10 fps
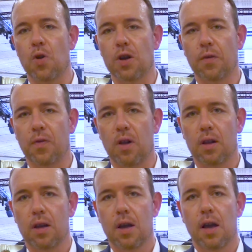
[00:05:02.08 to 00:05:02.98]

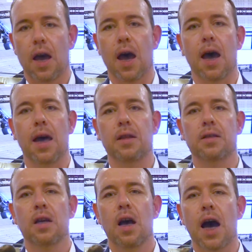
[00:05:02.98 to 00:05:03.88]
wonderful, and
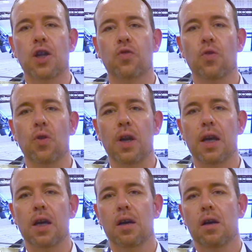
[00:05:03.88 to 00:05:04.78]
I
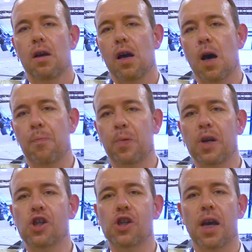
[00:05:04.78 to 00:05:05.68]
truly
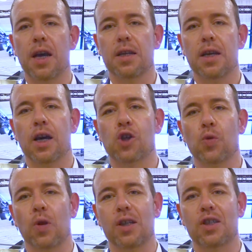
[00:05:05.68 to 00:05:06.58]
appreciate the
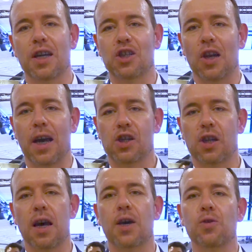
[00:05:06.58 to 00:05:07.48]
actual, let's say,
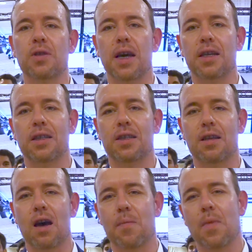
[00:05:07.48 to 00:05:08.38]
selection I could taste this
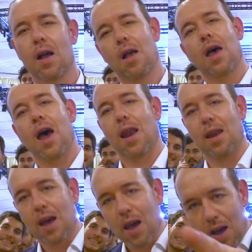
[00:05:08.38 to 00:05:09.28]
time.
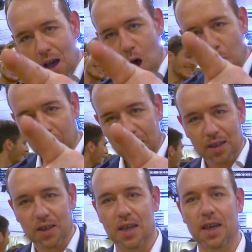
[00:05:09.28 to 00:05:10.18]
And hopefully
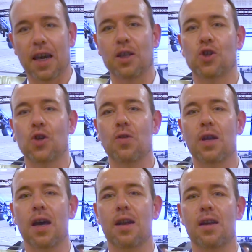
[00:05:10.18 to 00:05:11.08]
I'll see you again
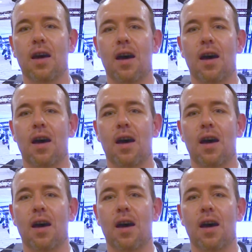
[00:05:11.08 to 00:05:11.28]
soon. And